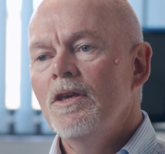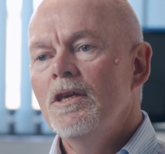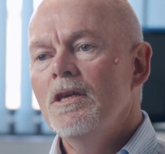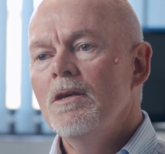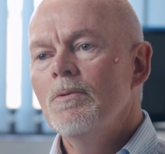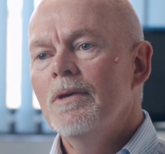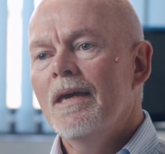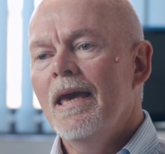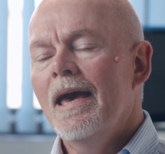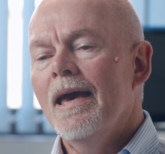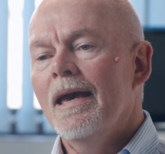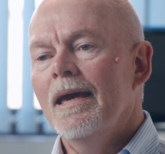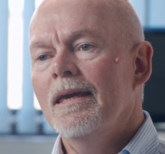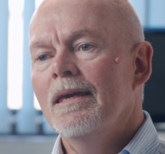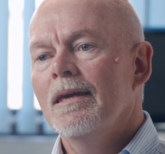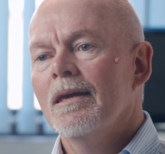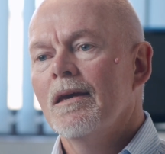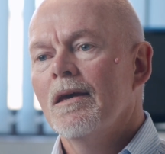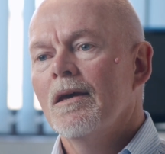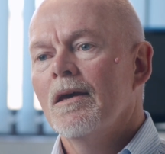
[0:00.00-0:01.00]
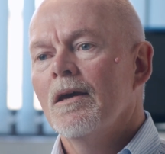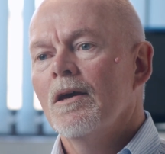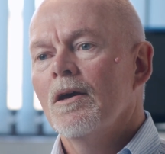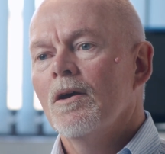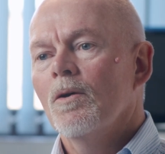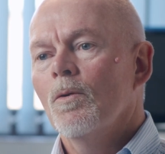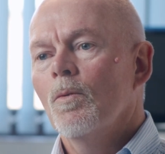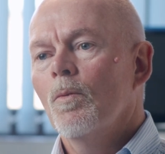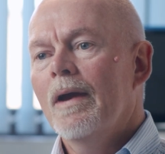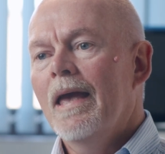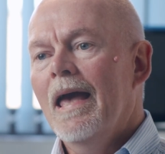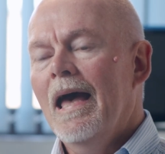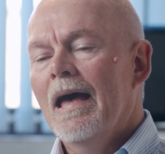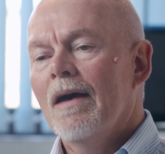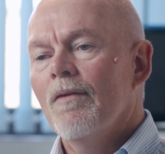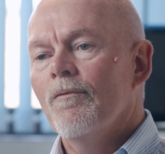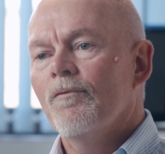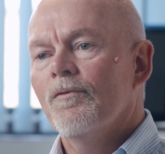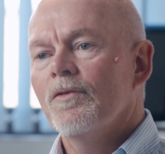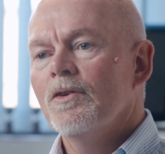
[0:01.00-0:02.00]
the UK, we
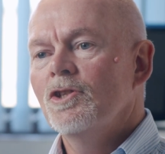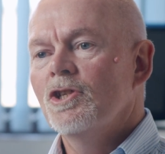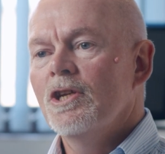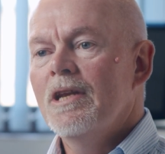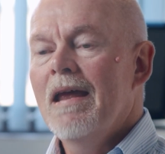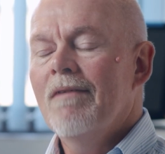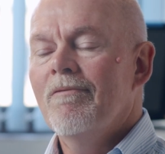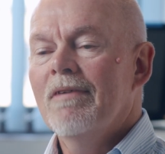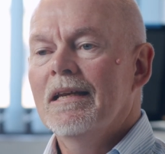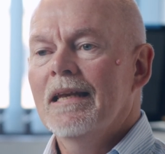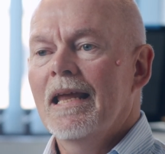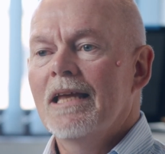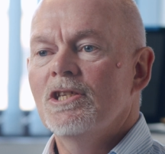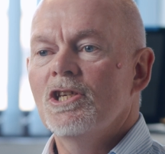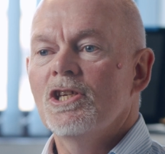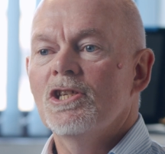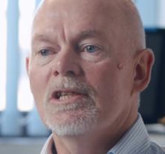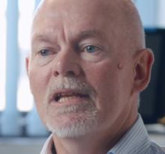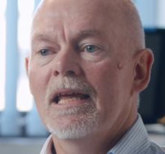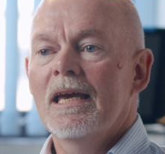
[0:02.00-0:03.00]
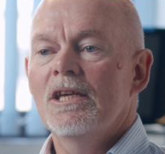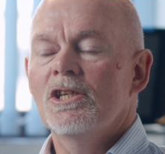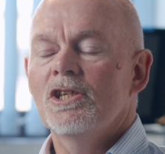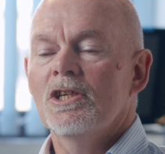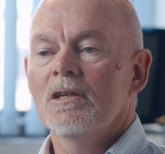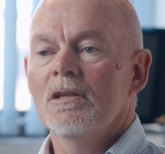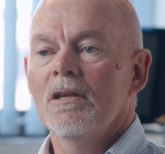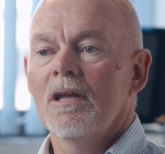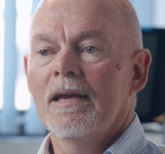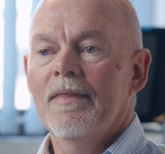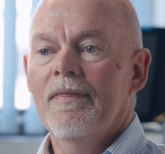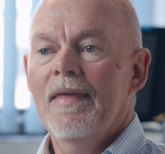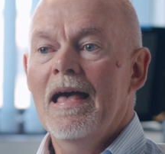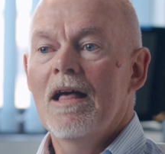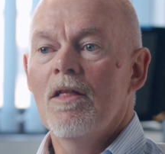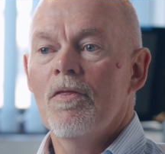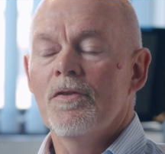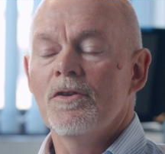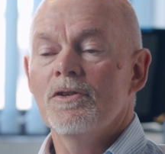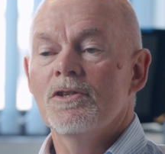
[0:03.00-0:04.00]
have generic legislation like the
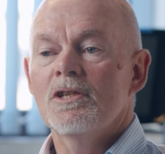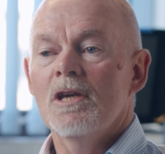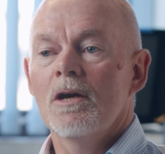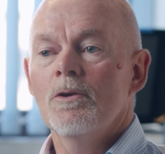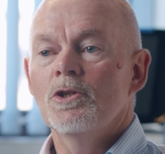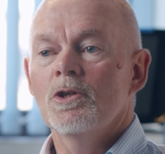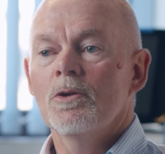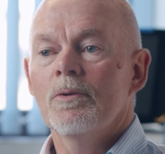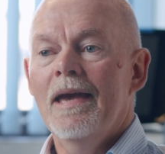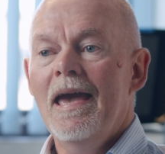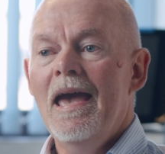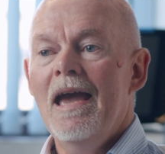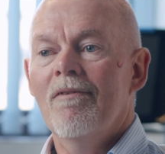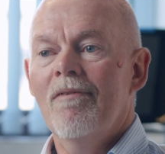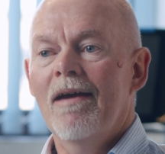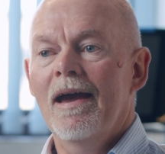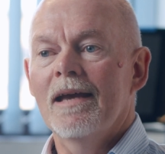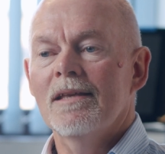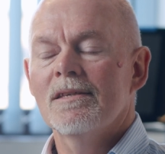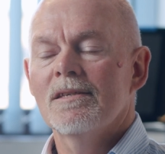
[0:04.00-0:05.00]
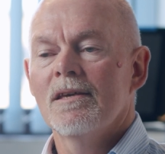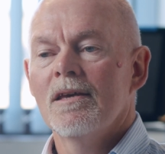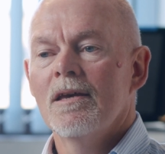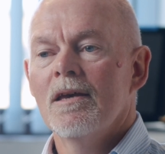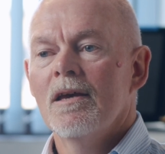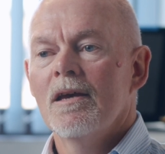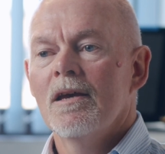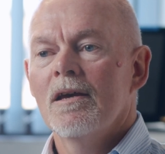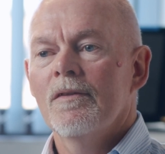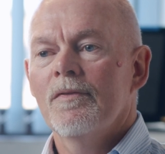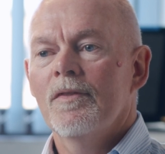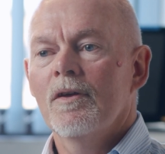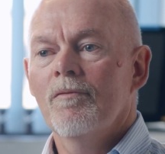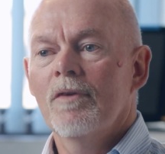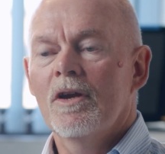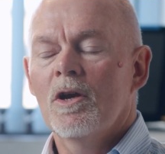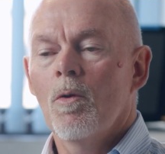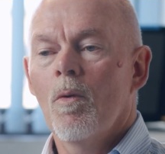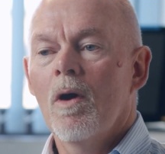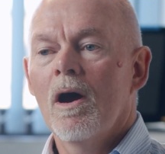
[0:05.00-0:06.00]
Health and Social Care Act that
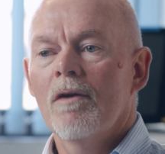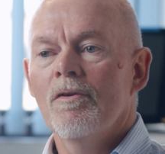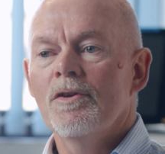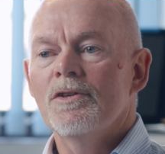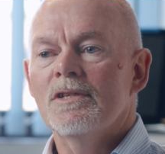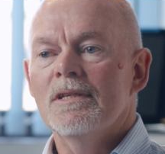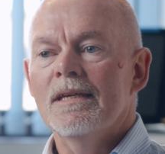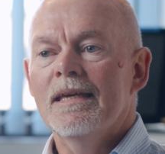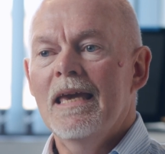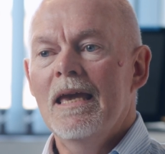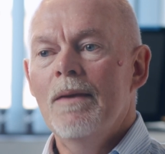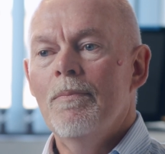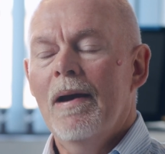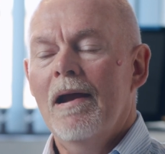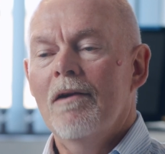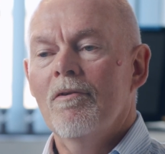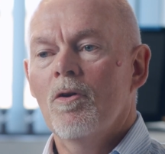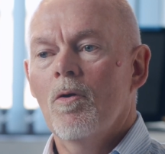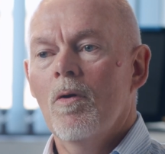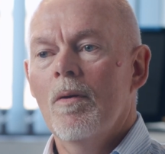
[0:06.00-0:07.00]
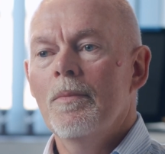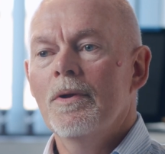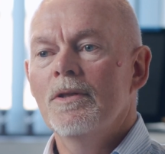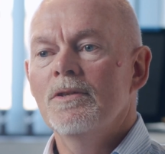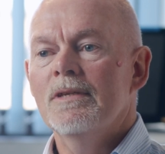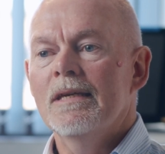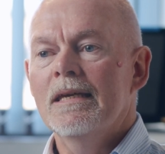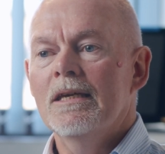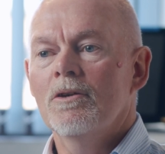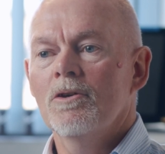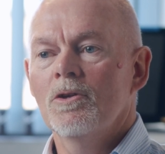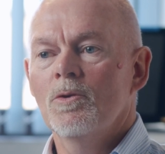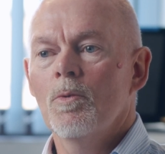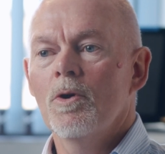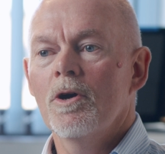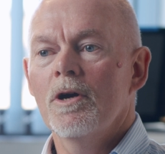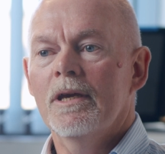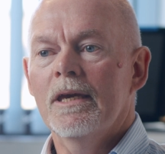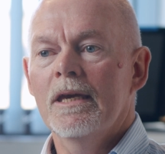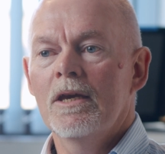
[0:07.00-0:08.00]
require us to keep our equipment in good
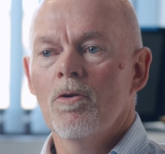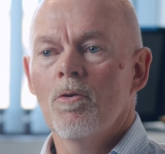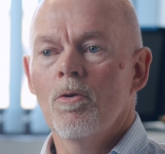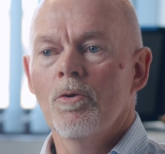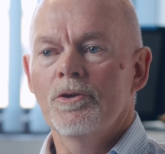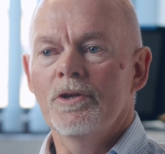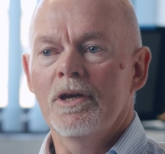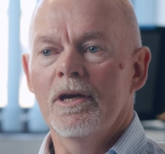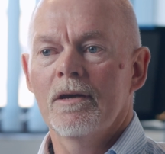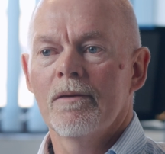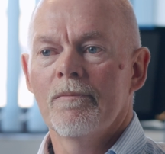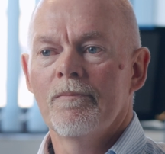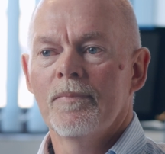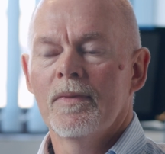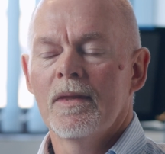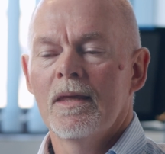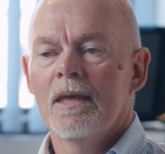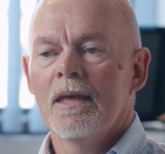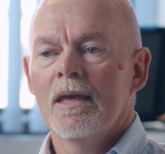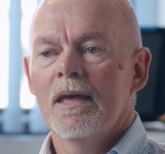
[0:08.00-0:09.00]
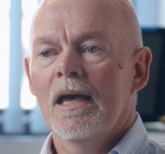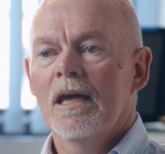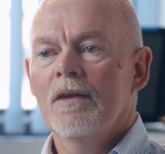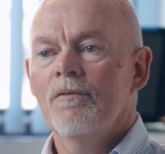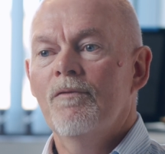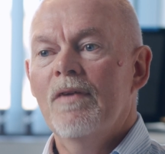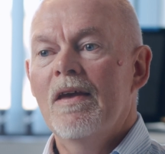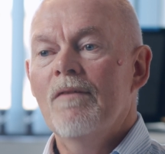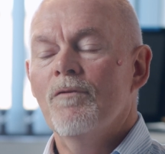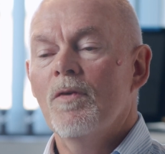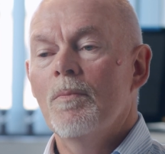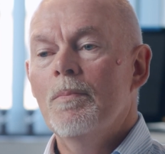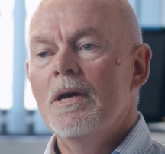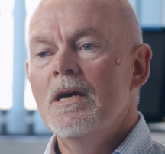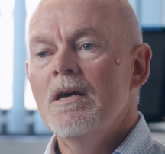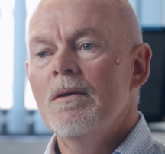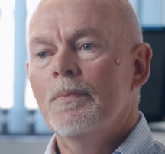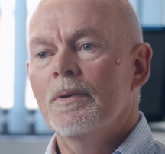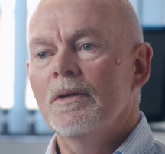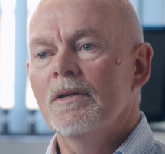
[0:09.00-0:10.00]
working order and fit for
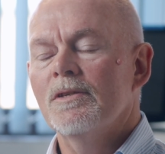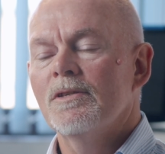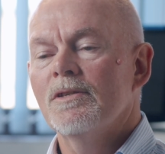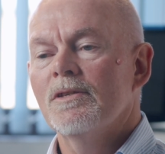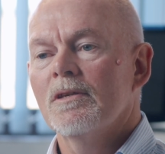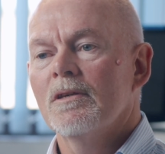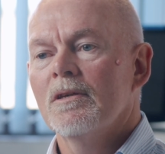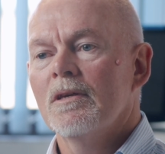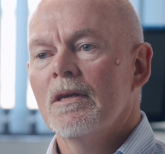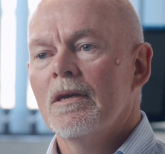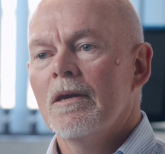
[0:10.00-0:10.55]
purpose.